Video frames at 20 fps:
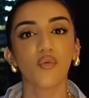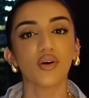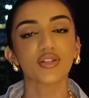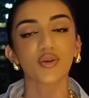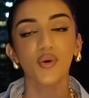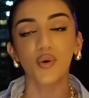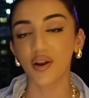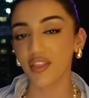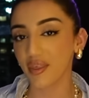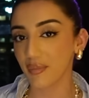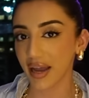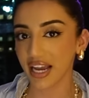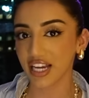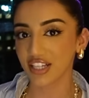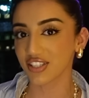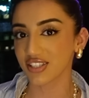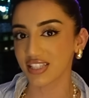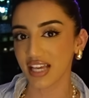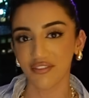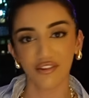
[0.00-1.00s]
once all of the
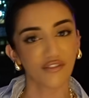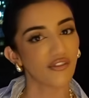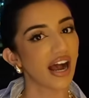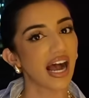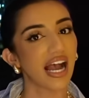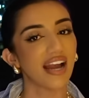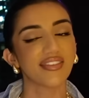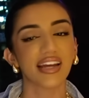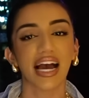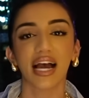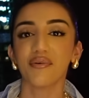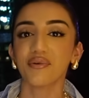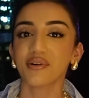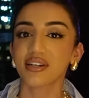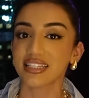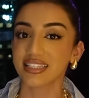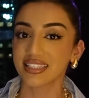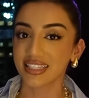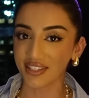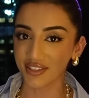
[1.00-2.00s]
packages have arrived, I will
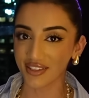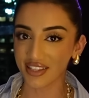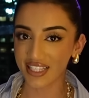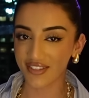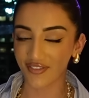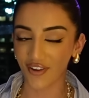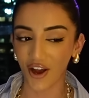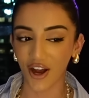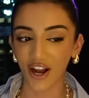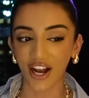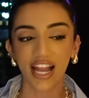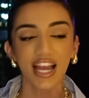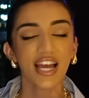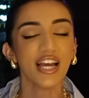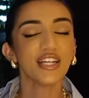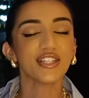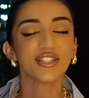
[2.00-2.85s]
continue this vlog,